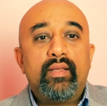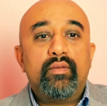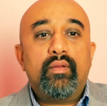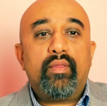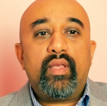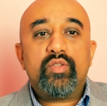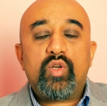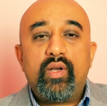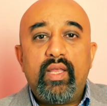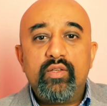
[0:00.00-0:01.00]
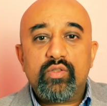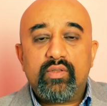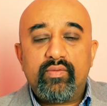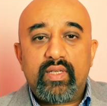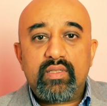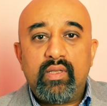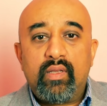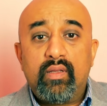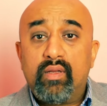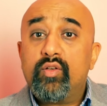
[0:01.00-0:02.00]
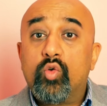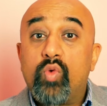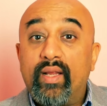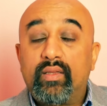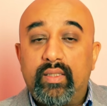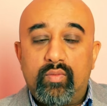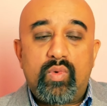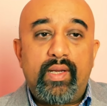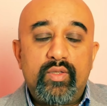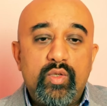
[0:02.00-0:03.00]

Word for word: and they start angel investing directly, right?